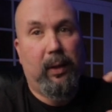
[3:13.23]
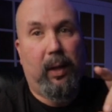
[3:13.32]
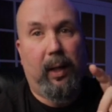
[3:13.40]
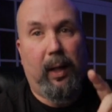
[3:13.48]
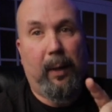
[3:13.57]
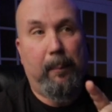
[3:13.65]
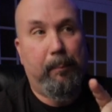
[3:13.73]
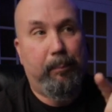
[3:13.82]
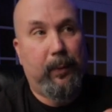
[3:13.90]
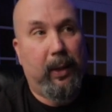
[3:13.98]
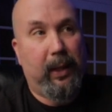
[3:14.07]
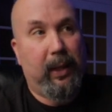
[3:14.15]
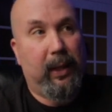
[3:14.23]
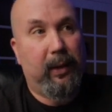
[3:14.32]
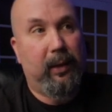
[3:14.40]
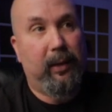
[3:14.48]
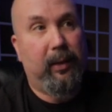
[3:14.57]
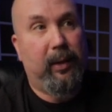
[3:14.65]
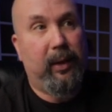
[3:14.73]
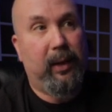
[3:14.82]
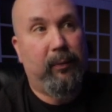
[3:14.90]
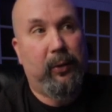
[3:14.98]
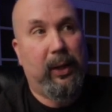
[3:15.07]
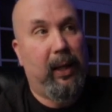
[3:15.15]
and
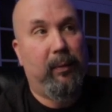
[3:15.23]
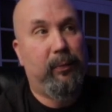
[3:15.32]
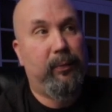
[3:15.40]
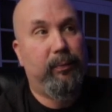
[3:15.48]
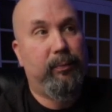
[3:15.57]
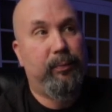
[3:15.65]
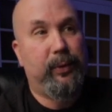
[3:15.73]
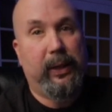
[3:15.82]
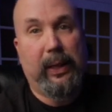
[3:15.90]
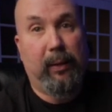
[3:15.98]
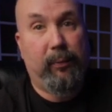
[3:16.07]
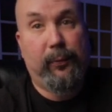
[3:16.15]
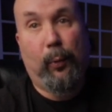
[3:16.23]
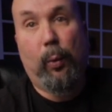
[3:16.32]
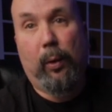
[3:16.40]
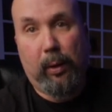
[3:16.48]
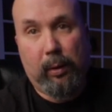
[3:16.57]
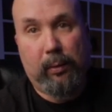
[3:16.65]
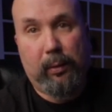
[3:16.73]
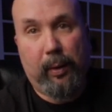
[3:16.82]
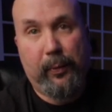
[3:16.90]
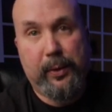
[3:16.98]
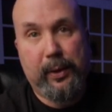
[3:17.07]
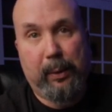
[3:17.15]
if you have, say you have 4
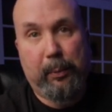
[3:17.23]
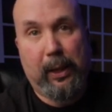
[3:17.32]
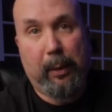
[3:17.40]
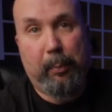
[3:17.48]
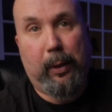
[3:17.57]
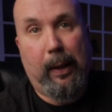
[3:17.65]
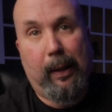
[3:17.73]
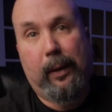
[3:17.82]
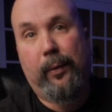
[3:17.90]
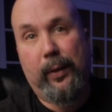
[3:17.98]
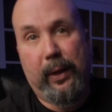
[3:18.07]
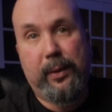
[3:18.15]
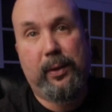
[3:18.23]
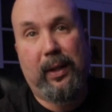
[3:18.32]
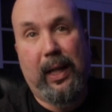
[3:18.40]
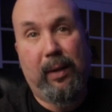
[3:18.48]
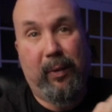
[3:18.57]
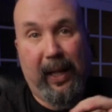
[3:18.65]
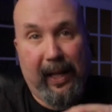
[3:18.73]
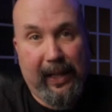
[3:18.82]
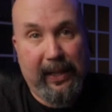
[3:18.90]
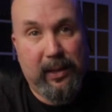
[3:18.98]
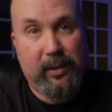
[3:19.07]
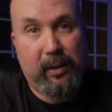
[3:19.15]
of the same kind of block, then it's going to have
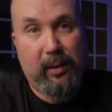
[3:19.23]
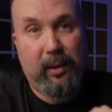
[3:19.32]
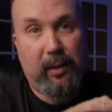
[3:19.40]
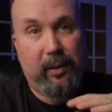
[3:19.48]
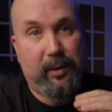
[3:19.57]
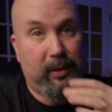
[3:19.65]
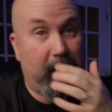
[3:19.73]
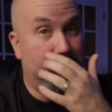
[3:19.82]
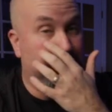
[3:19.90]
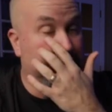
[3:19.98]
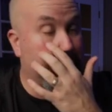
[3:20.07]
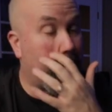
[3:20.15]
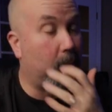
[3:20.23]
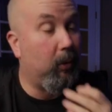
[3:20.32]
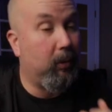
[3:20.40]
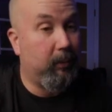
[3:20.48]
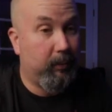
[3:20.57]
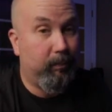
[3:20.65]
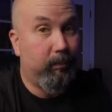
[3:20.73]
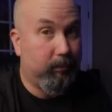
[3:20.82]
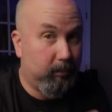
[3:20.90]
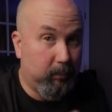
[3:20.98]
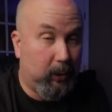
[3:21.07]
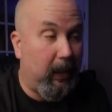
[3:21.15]
8 settings per
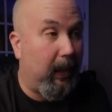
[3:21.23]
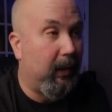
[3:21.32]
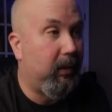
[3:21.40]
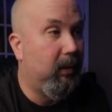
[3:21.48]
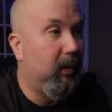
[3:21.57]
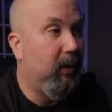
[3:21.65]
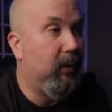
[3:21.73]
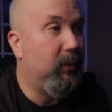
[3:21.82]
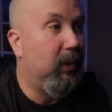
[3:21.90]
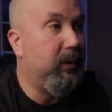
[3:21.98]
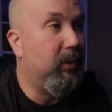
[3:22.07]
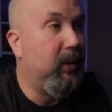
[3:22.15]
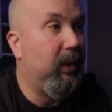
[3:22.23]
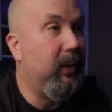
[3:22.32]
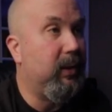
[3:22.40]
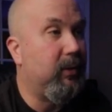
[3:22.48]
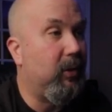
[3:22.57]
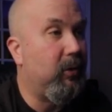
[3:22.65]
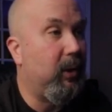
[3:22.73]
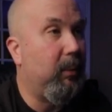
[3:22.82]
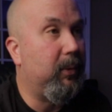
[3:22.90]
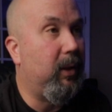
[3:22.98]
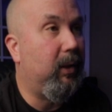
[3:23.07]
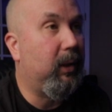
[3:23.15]
block. So let's look at this. I'll show you what
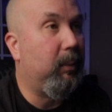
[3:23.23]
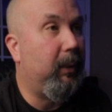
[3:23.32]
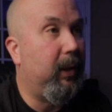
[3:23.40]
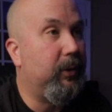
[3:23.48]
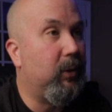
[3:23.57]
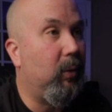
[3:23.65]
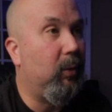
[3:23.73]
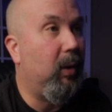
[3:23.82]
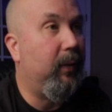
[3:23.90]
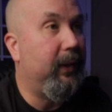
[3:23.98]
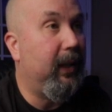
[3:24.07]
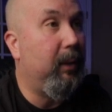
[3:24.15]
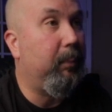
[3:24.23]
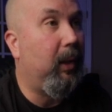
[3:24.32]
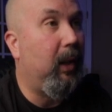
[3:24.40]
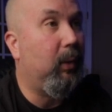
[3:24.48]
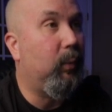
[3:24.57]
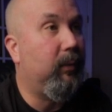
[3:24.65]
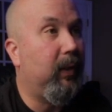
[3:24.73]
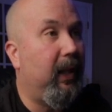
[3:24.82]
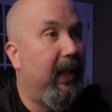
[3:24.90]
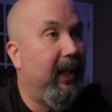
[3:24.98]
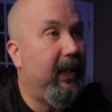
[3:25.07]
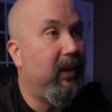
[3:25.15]
I'm talking about. So on the amp block, we've
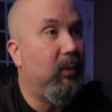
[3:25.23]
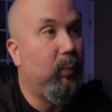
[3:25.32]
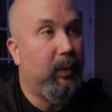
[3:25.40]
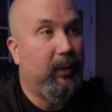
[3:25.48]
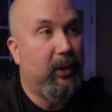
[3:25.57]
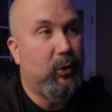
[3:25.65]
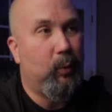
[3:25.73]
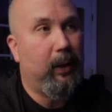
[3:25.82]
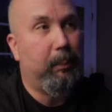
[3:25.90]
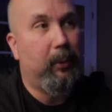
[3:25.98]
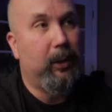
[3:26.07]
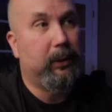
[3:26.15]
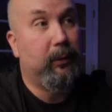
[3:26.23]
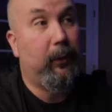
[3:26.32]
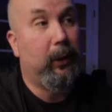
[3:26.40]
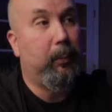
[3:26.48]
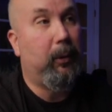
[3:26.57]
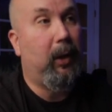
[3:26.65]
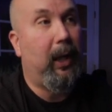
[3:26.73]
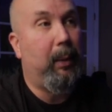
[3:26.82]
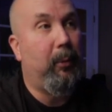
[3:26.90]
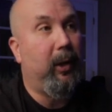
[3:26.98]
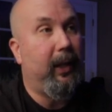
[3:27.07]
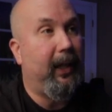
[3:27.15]
got 2 amp blocks available.
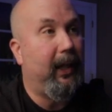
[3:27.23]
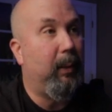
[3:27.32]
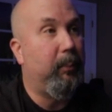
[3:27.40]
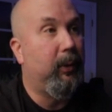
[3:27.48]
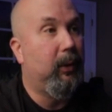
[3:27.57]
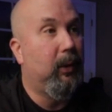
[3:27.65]
I'm on amp